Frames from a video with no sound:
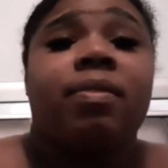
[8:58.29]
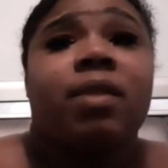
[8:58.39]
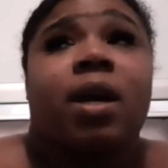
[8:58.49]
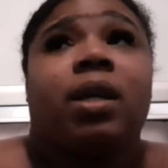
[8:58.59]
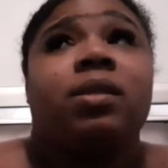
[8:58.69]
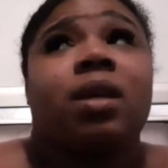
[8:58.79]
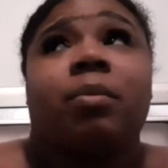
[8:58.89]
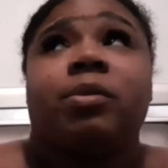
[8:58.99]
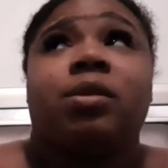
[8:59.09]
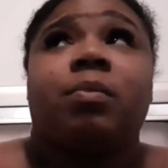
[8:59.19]
that he's
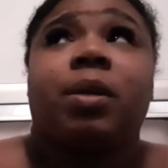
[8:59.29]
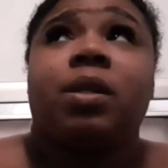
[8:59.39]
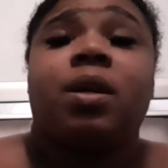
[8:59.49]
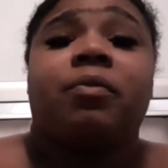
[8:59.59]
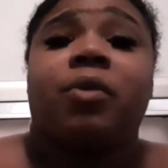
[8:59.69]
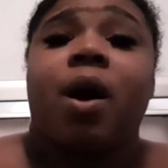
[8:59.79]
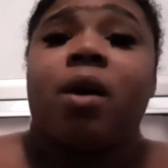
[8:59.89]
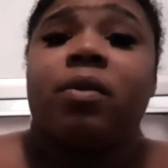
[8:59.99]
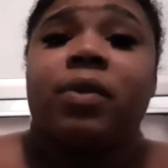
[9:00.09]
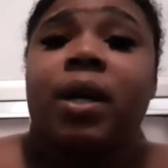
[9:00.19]
able to be there for
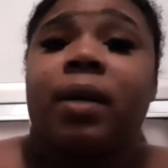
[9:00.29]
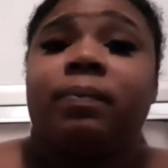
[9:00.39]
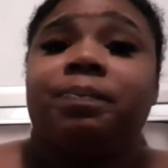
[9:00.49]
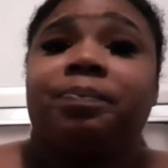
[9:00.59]
all of that,